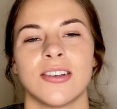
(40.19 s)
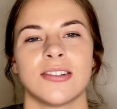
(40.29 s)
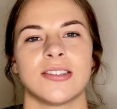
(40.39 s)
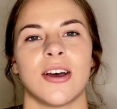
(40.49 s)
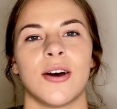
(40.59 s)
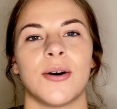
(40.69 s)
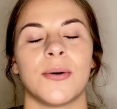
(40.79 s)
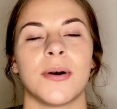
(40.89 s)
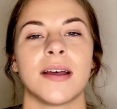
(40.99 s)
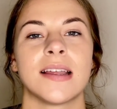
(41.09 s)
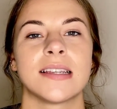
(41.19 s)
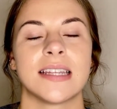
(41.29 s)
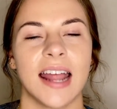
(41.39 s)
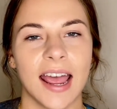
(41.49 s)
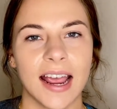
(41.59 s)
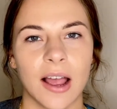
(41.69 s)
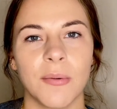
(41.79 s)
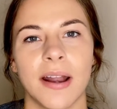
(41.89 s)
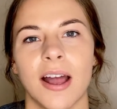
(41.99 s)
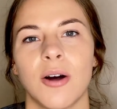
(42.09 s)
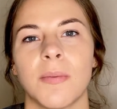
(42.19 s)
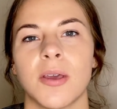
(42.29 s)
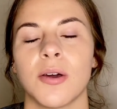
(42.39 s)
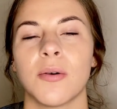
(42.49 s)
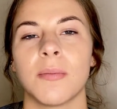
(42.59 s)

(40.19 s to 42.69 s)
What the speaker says: So today I want to help you